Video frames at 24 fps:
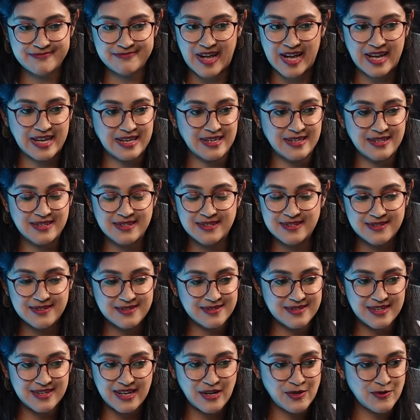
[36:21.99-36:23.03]
I
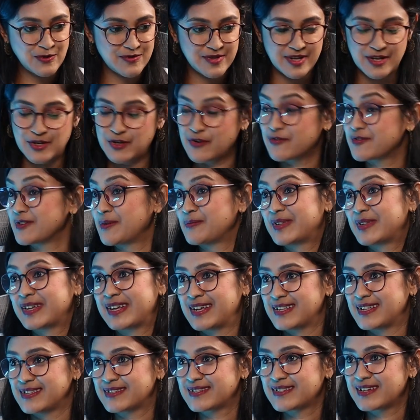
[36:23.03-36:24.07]
need to think of
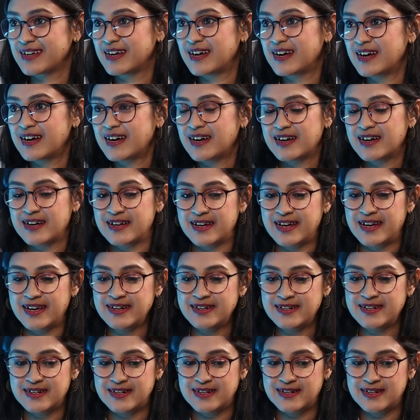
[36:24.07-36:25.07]
something else, right?